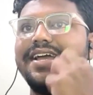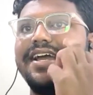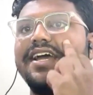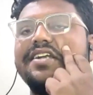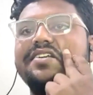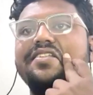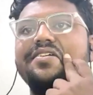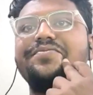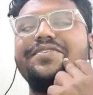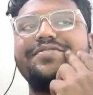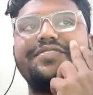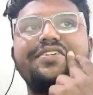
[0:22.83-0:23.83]
and the
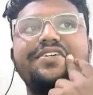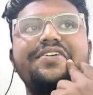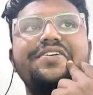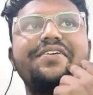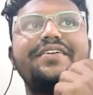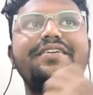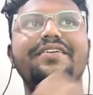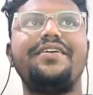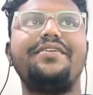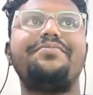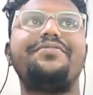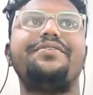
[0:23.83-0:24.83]
future
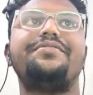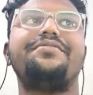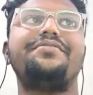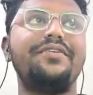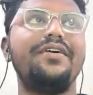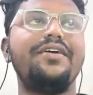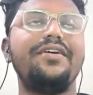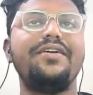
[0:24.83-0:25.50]
if you